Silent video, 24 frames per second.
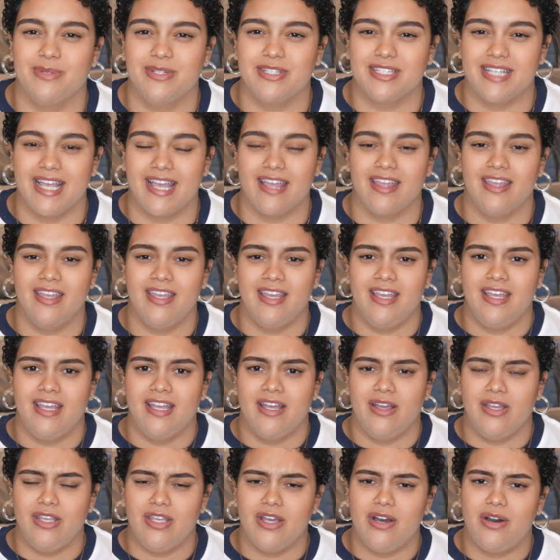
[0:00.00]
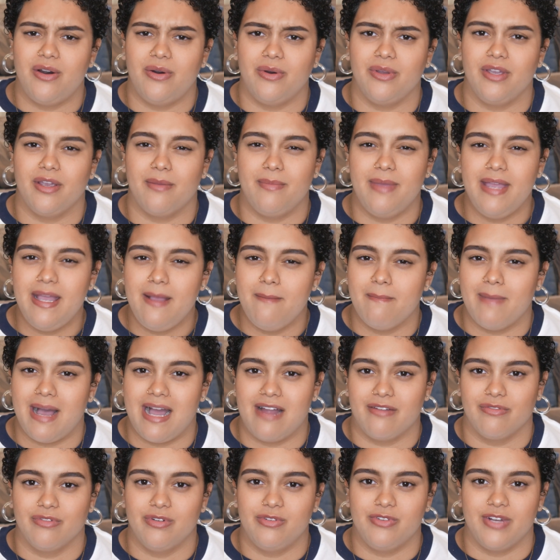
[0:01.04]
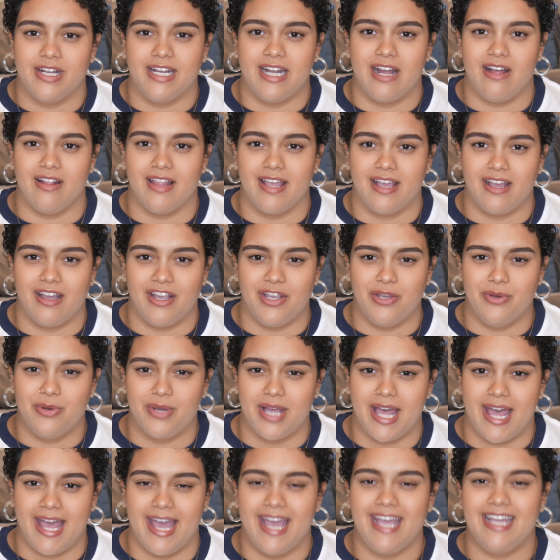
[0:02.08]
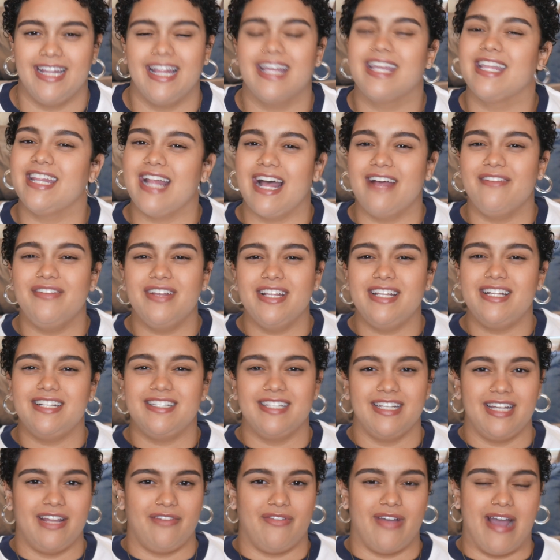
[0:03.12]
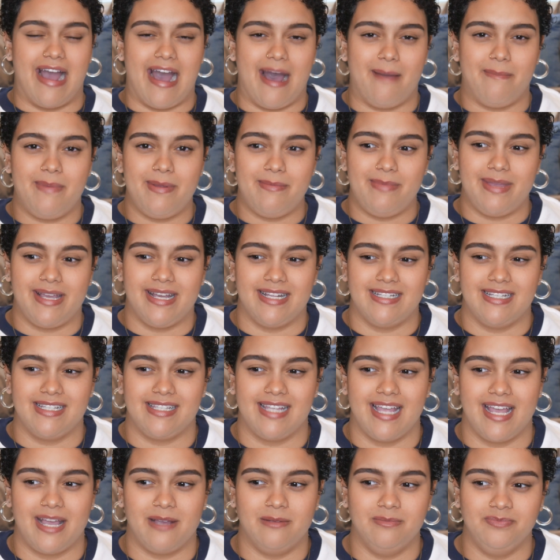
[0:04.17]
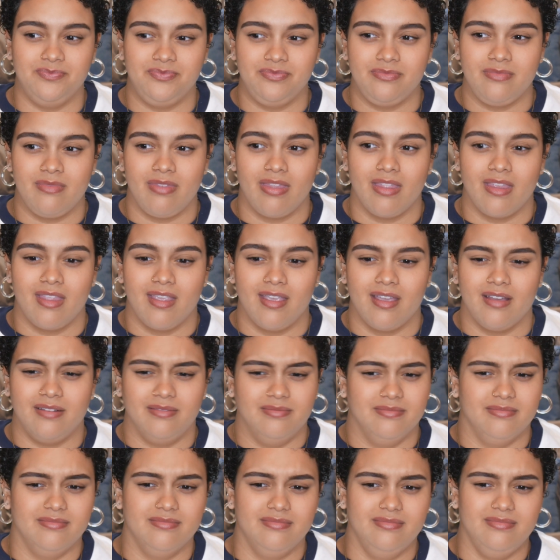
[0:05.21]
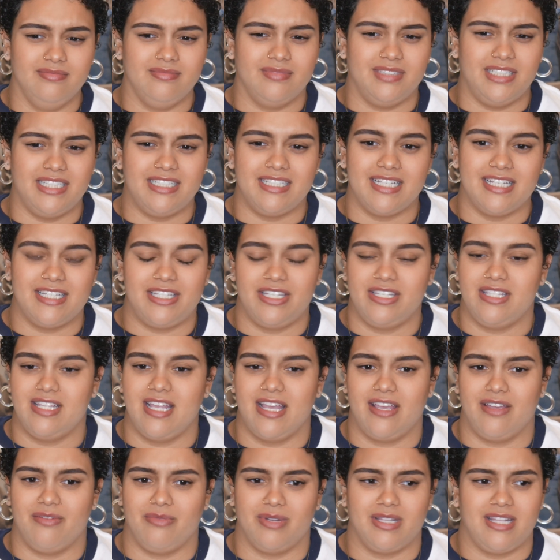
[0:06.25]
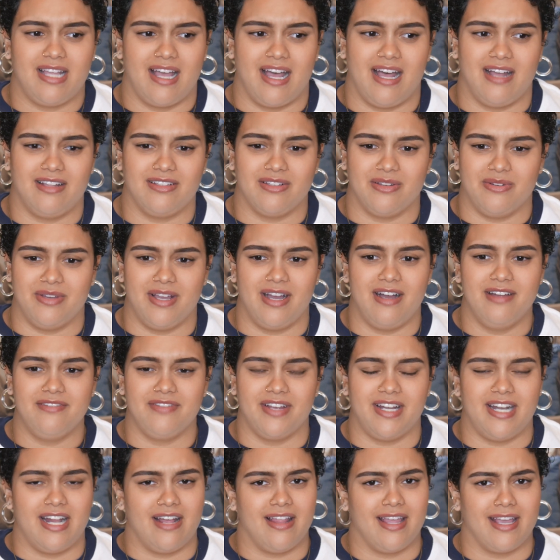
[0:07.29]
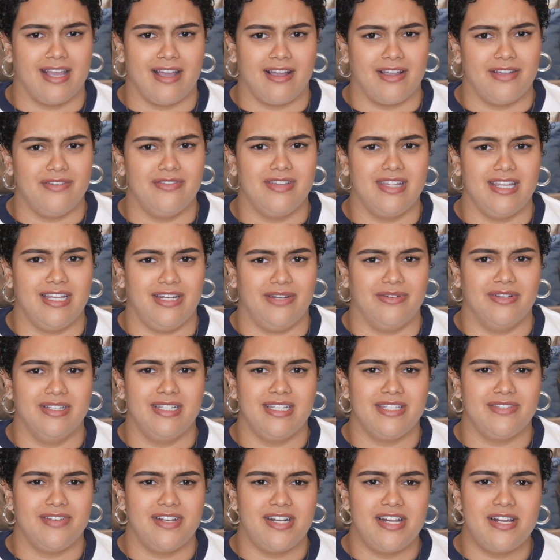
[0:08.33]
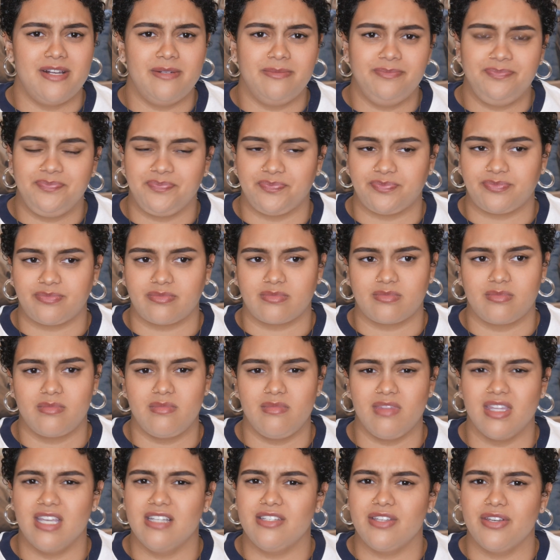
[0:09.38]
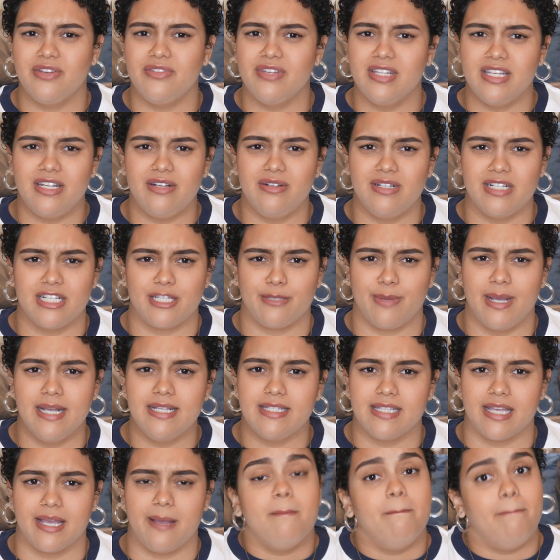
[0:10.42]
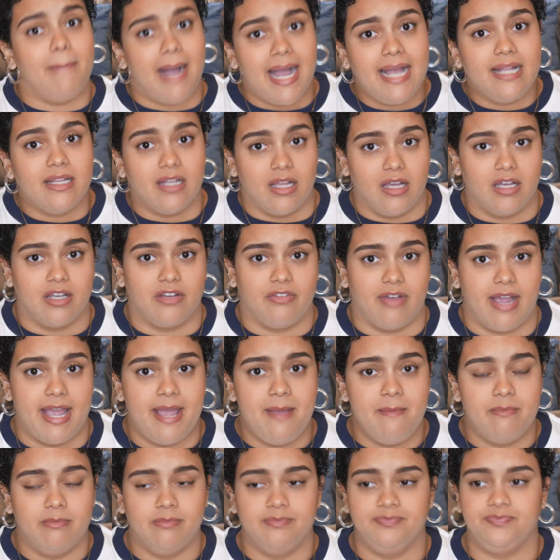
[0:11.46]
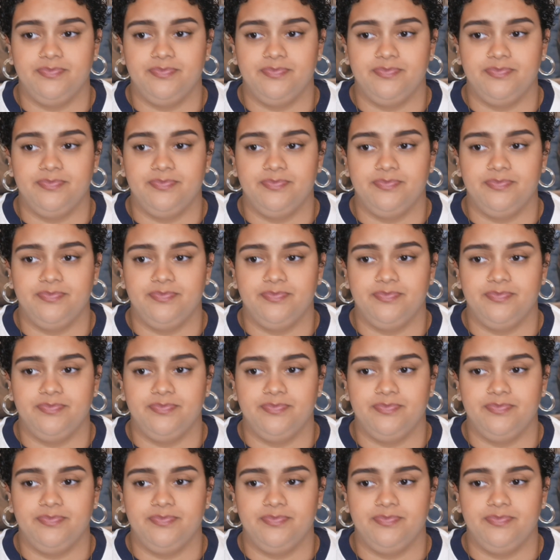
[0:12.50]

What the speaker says: You're just like, yo, you're being mad rude right now. Like, are you okay? Like, that really doesn't ever happen because it's like, it's just like, what the hell is going on right now? Like, are you really doing this right now? So you really don't expect it. My luck, right?